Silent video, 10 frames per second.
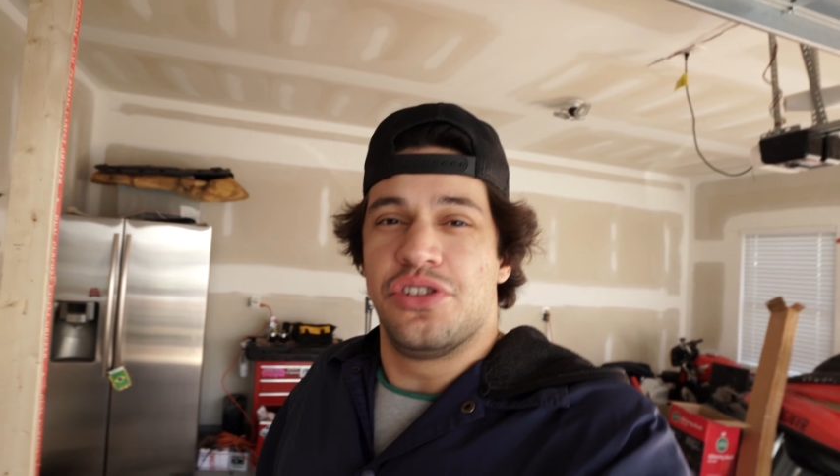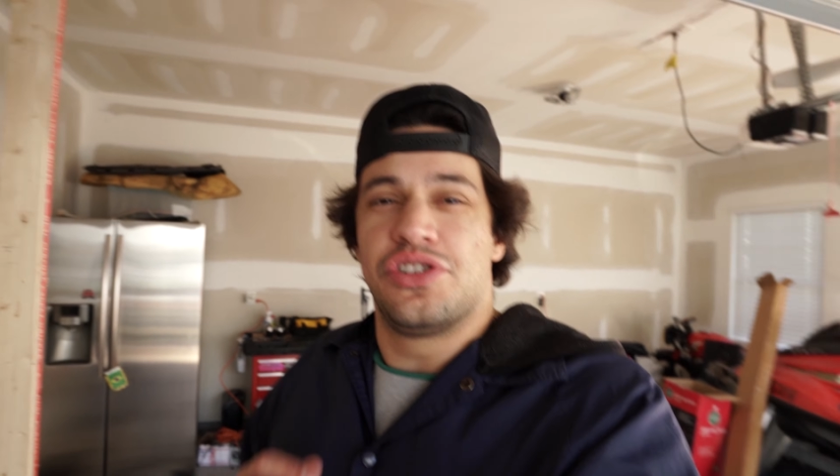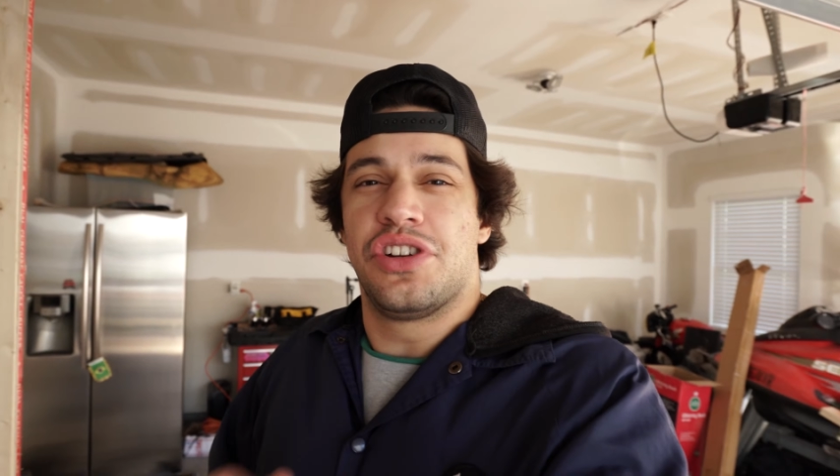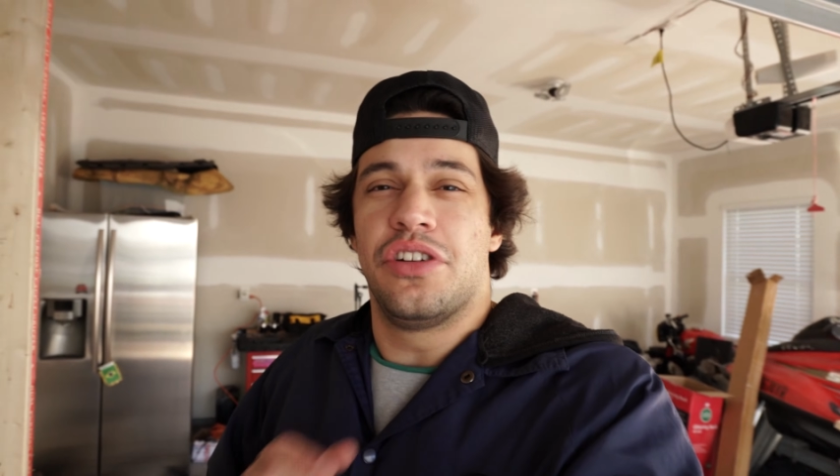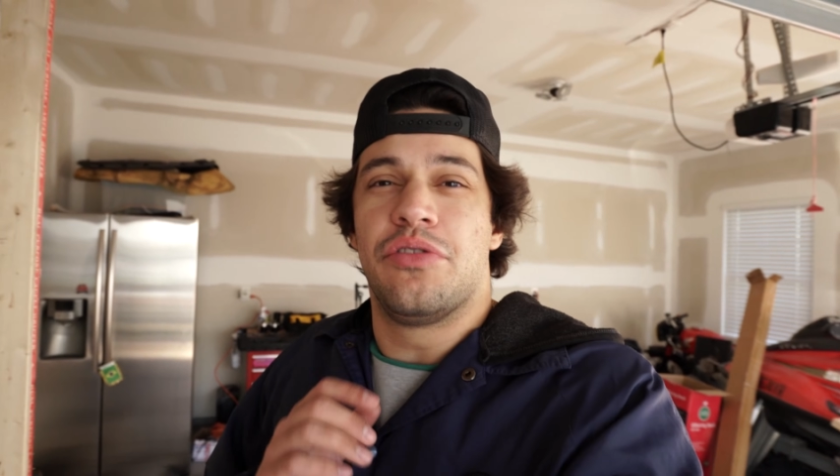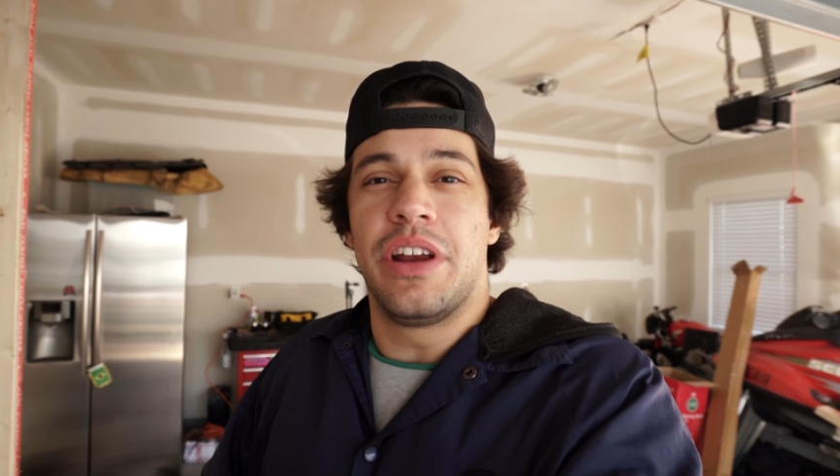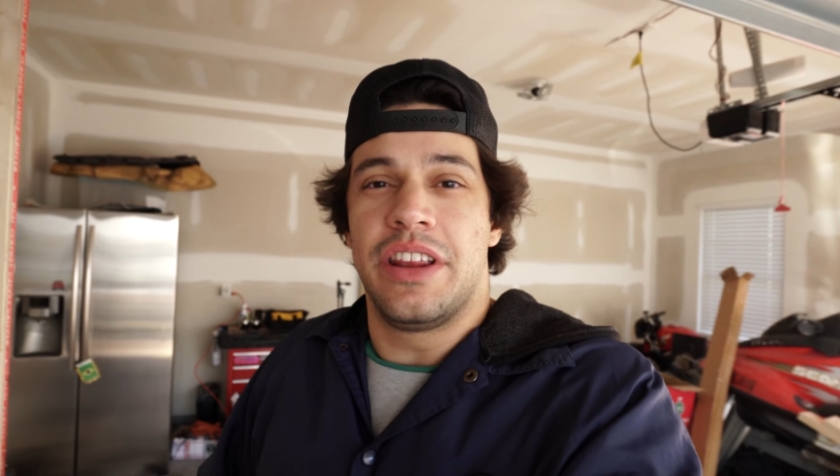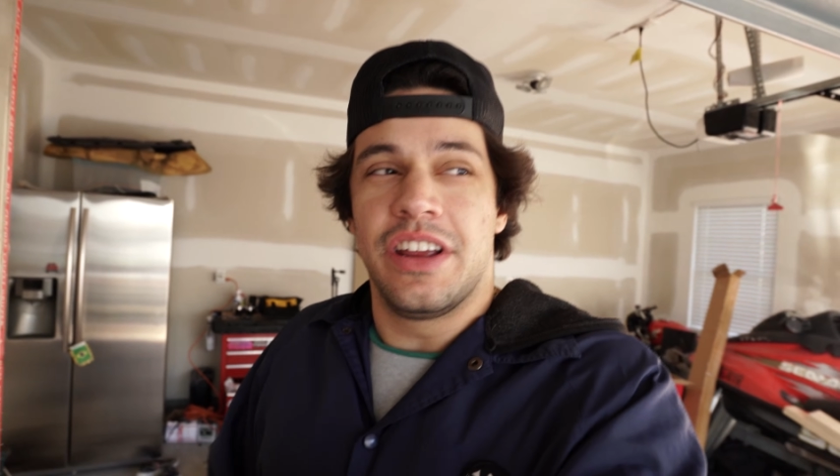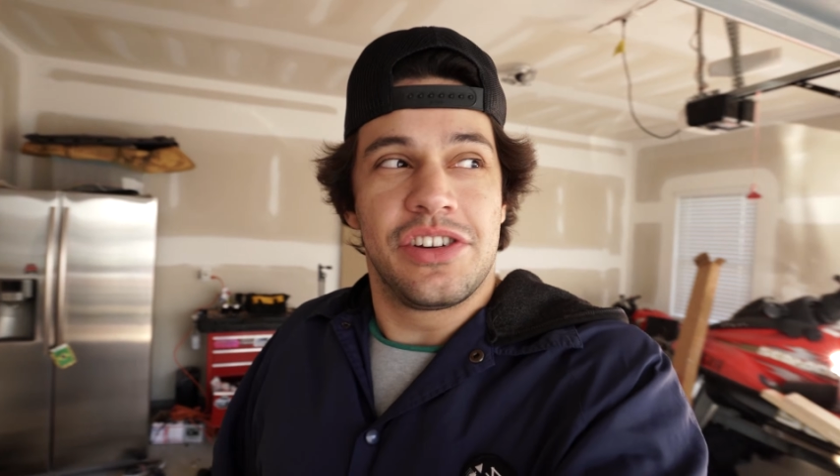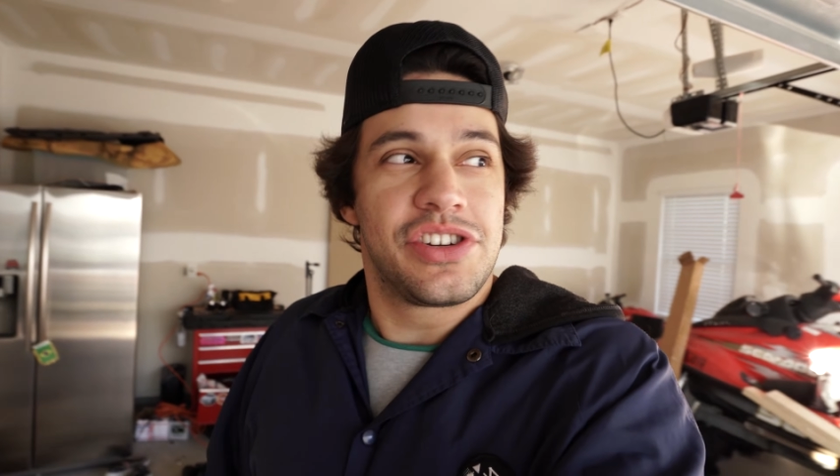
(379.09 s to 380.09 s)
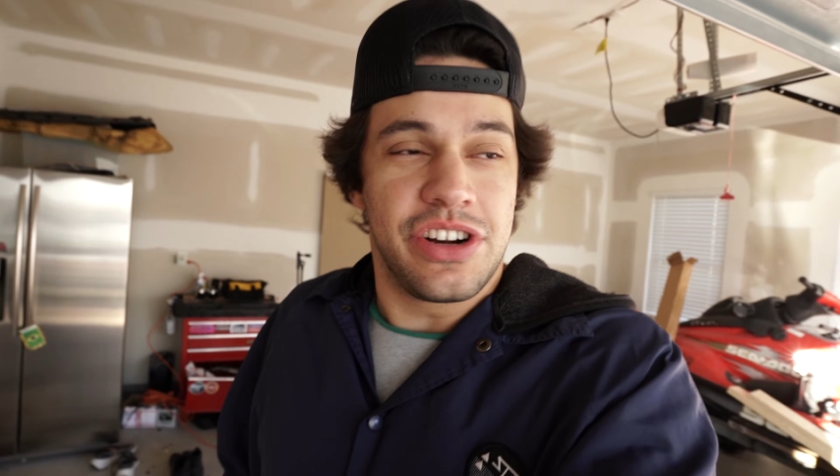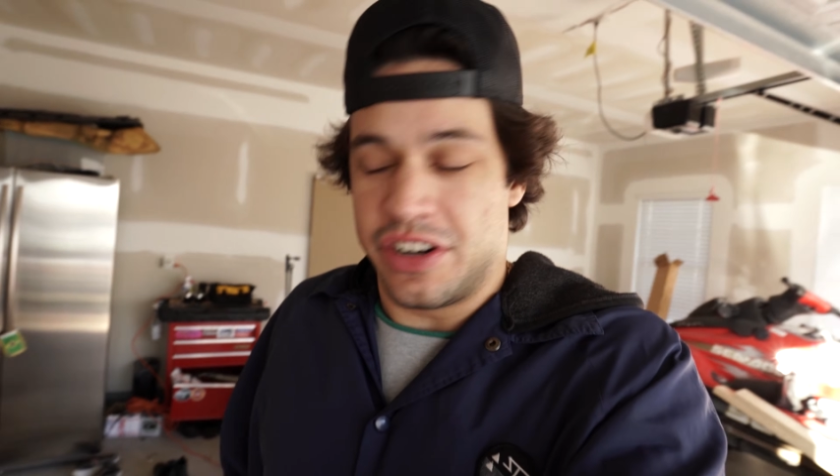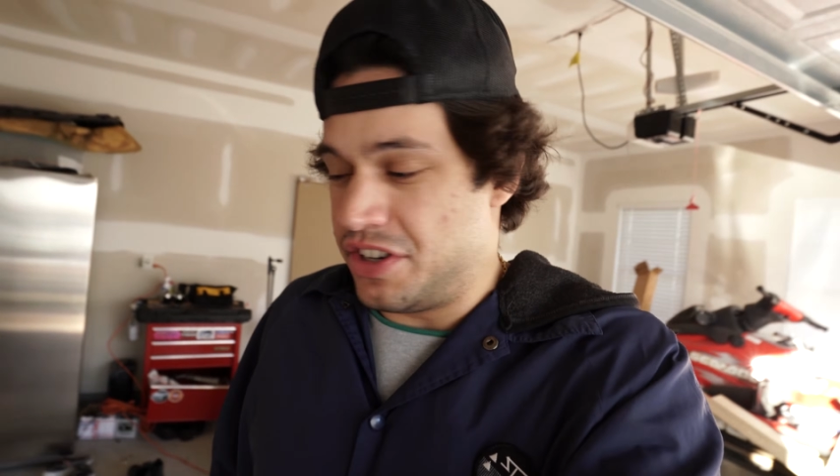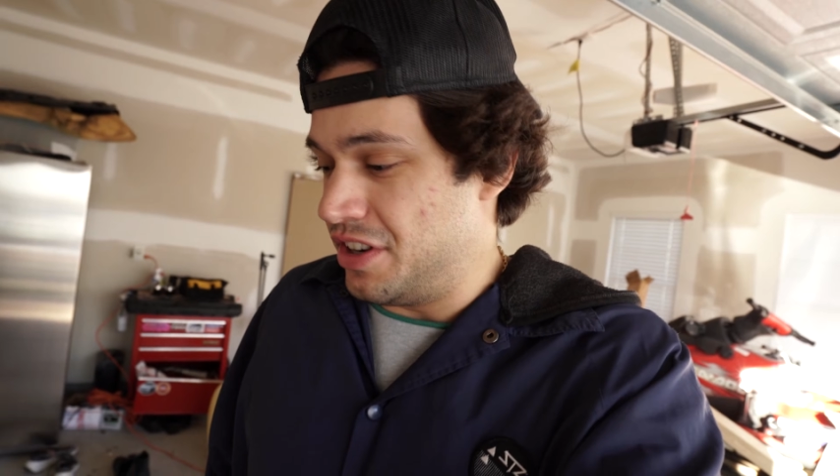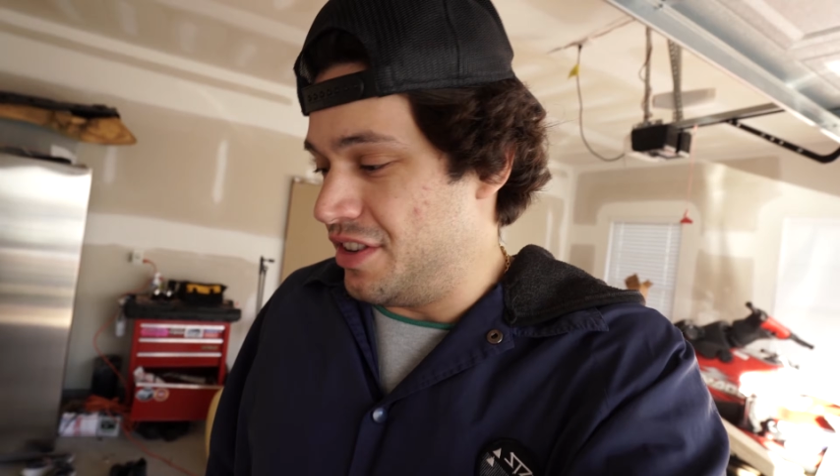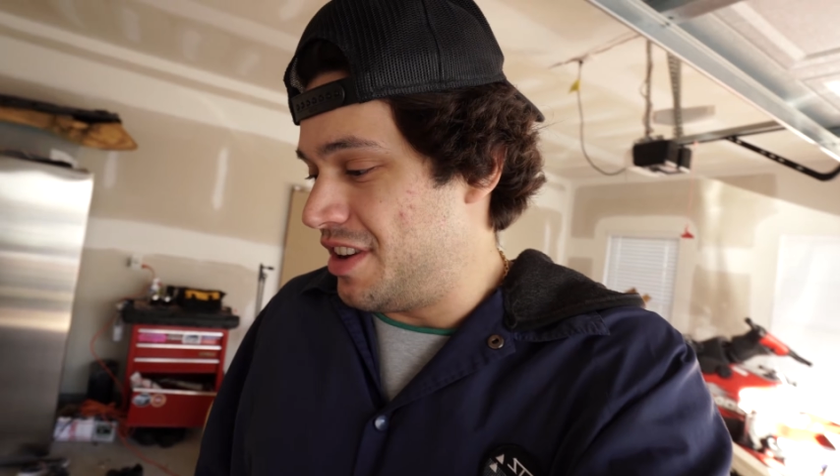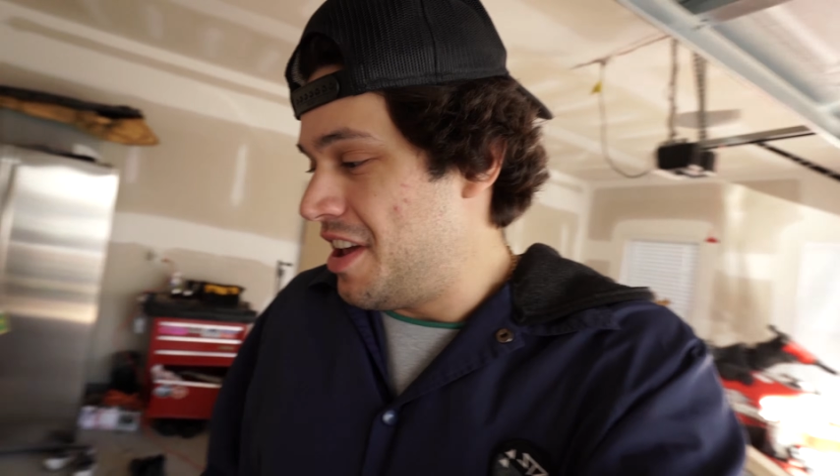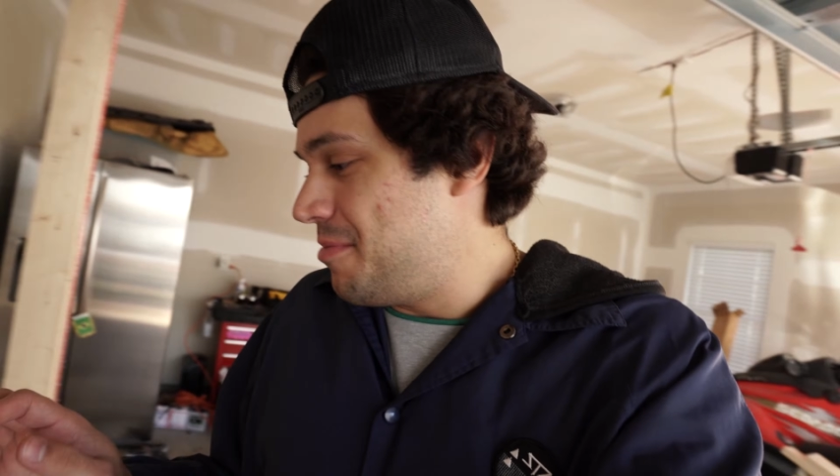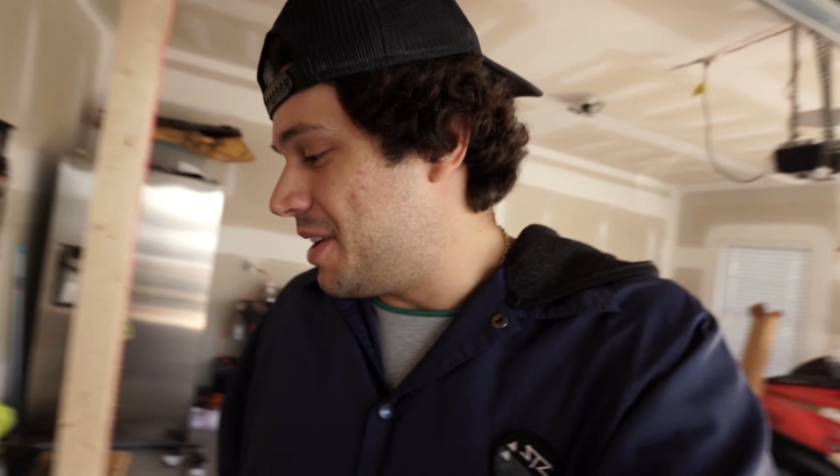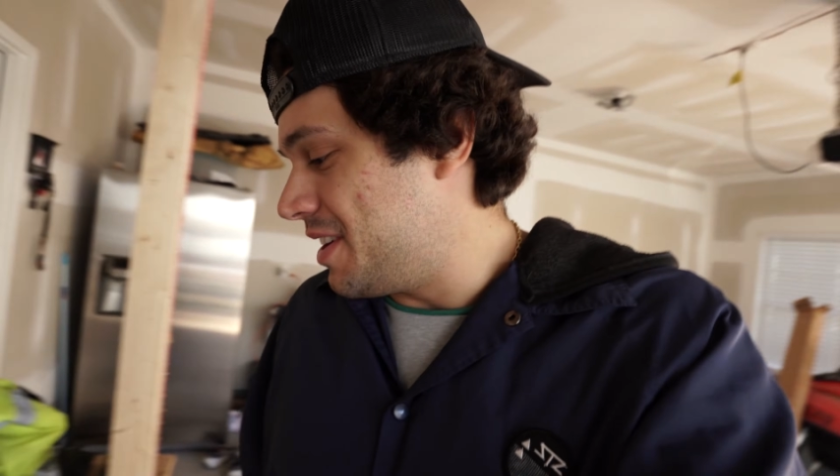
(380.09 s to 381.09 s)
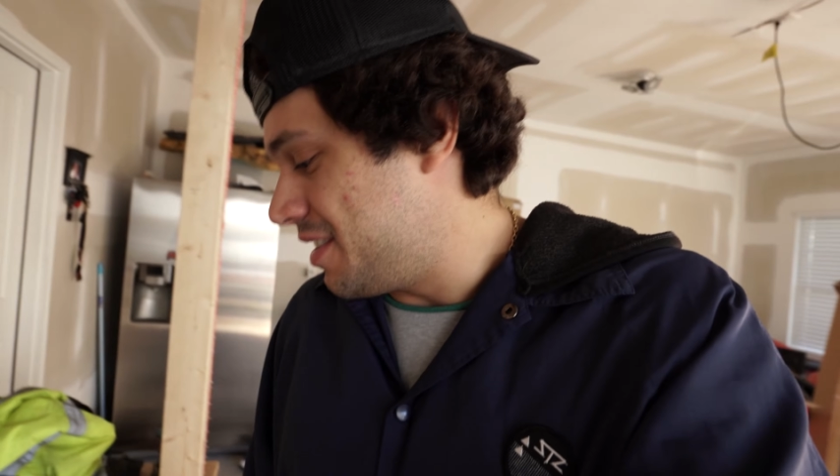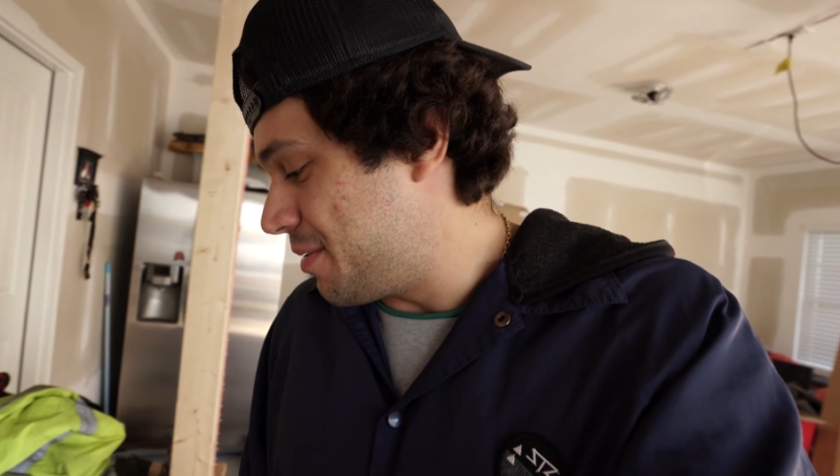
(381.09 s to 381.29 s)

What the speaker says: you should read the instructions, because